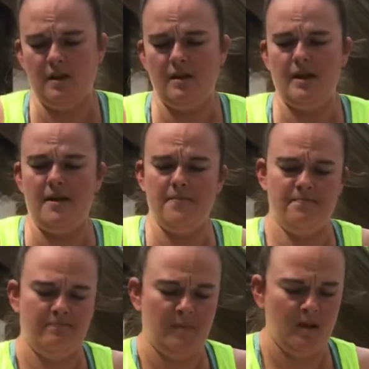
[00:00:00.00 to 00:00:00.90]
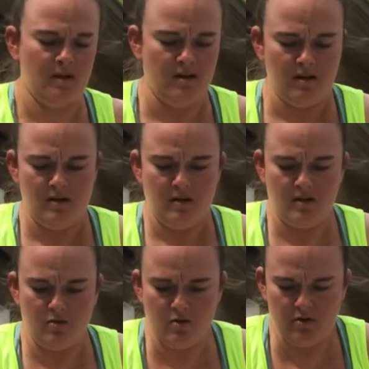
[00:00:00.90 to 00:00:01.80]
Okay.
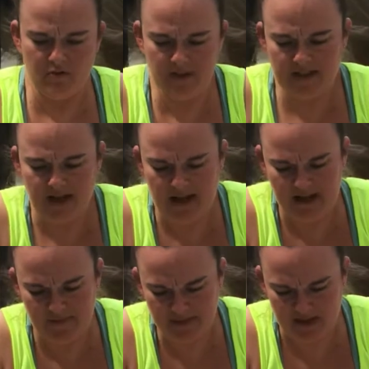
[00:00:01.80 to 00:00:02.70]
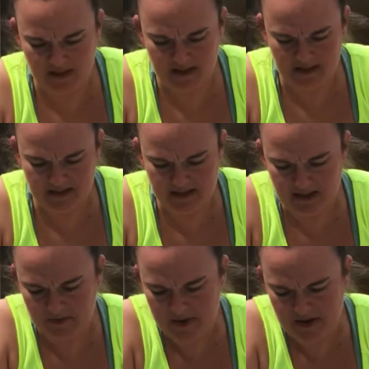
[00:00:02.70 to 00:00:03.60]
Go over the top so the lid doesn't
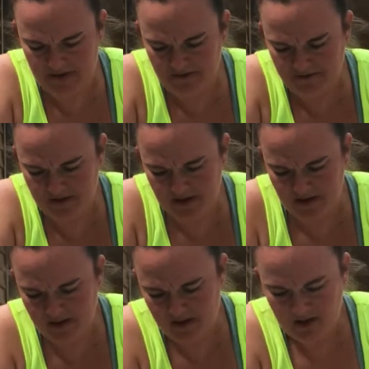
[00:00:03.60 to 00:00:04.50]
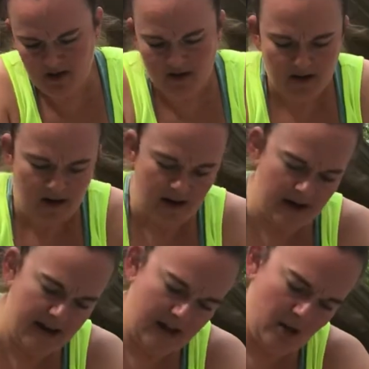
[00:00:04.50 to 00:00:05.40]
come off. All
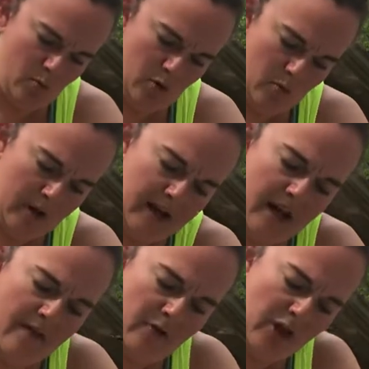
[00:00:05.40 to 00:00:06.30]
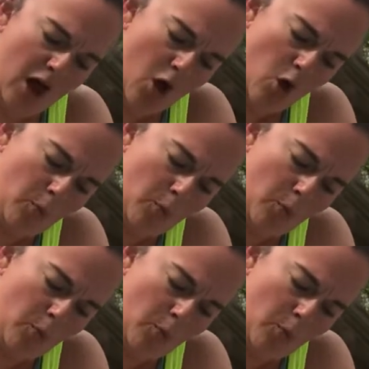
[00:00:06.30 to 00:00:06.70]
right, and you want to cover the whole